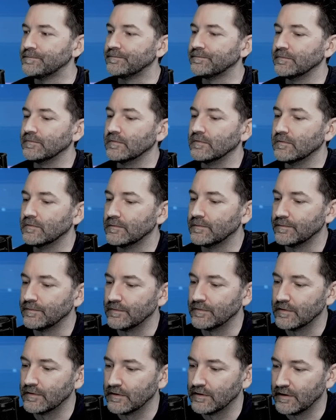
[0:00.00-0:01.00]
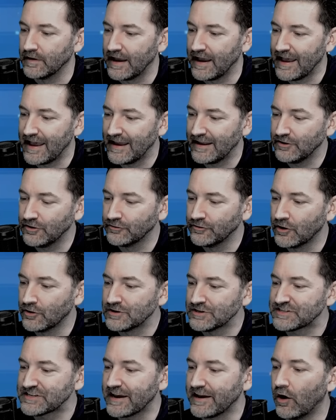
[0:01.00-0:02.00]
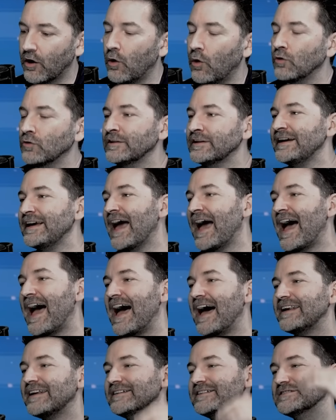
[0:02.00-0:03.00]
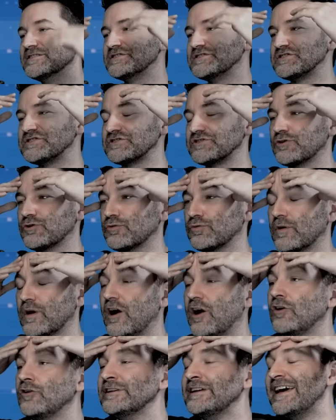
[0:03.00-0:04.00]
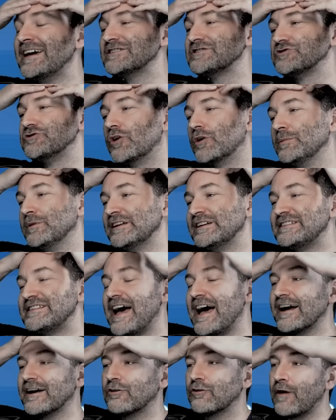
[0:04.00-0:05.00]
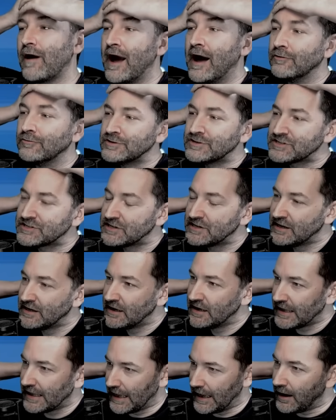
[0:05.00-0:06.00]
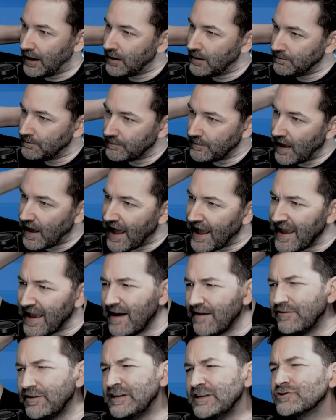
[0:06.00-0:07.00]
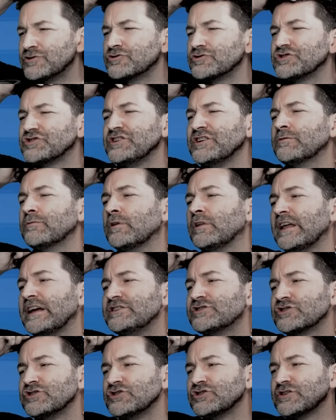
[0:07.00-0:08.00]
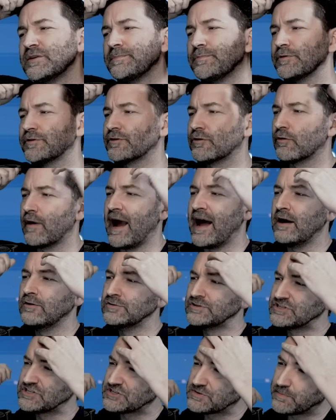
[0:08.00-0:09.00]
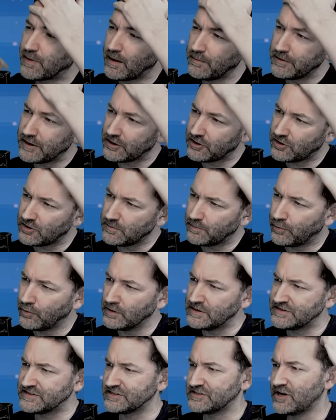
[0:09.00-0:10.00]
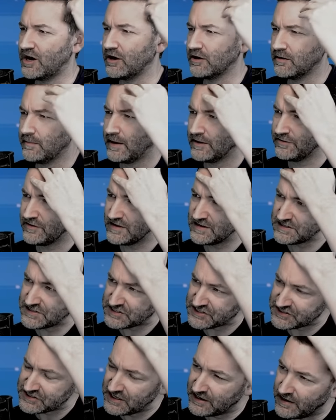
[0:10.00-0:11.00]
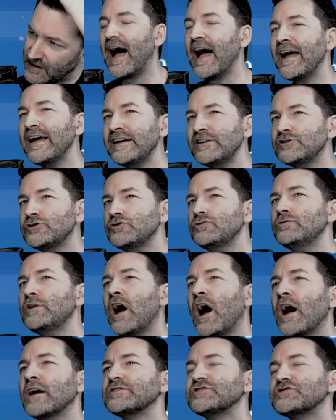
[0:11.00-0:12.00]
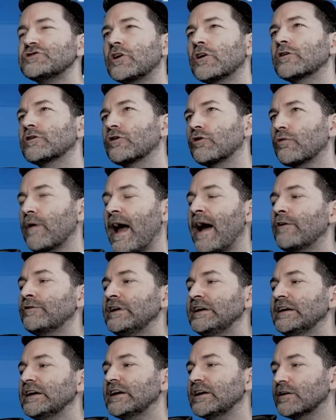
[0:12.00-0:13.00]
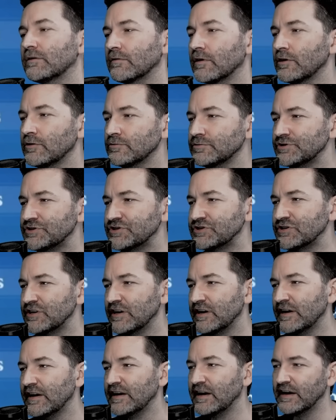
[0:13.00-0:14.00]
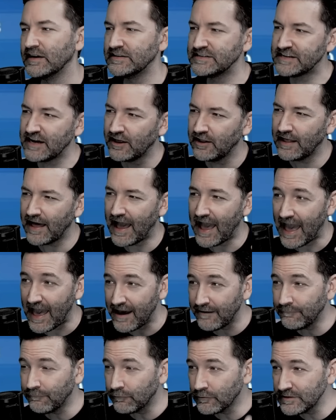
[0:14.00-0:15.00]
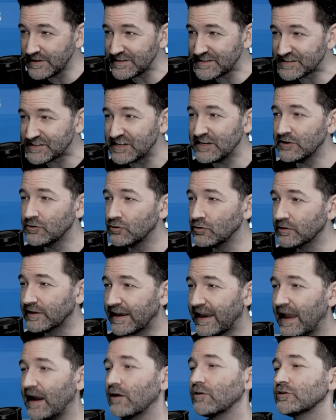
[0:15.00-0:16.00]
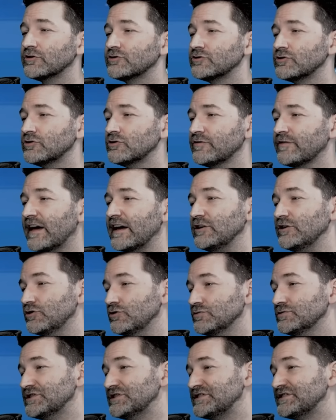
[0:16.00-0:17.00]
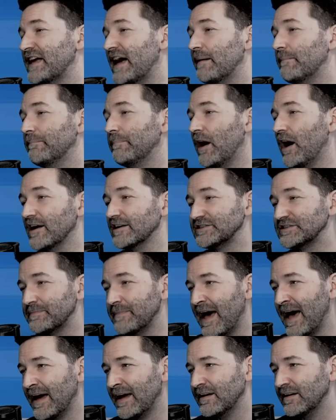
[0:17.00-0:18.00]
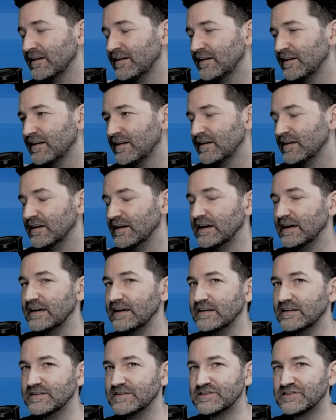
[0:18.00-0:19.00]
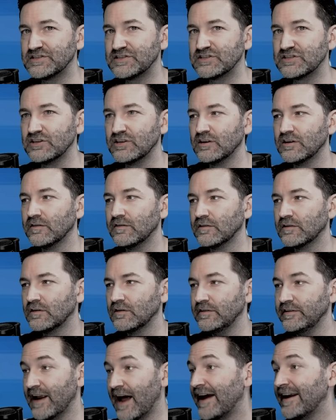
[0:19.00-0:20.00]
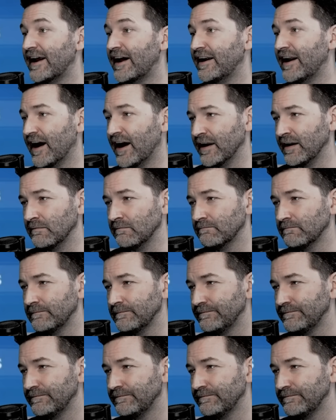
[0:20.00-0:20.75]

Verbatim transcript: right, Furina, level 9. And you'll notice I only had his only had his normal attack crowned um, I have an interesting relationship with crowns. This is probably a good point to talk about this. I do not start crowning heroes until every single character that uses that boss mat is 999.